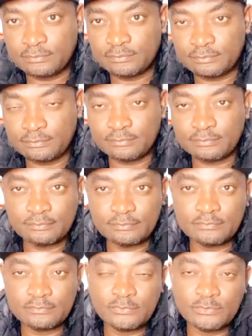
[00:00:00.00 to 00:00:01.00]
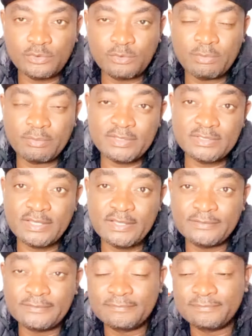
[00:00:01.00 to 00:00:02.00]
A lot of people are
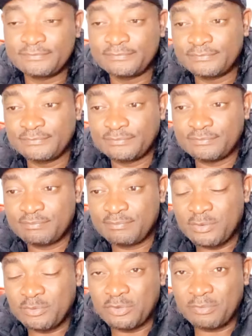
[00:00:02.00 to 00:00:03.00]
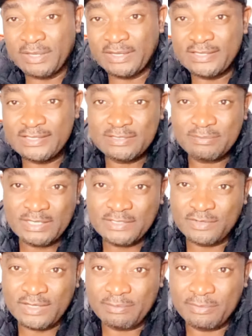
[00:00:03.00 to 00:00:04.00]
saying it will not be an easy match
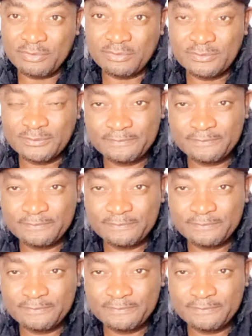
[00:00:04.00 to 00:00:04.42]
for Cameroon.